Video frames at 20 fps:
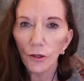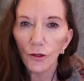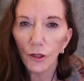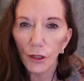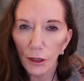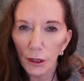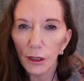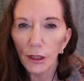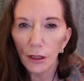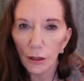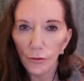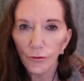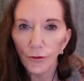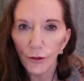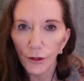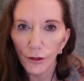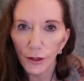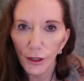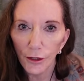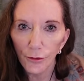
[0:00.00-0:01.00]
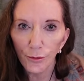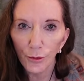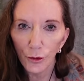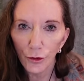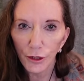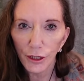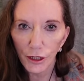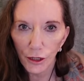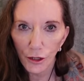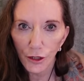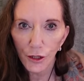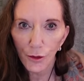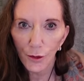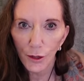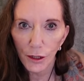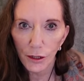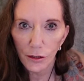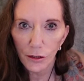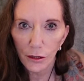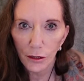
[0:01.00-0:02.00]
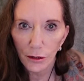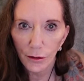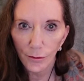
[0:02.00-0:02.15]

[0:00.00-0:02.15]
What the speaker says: the love that they've put into it.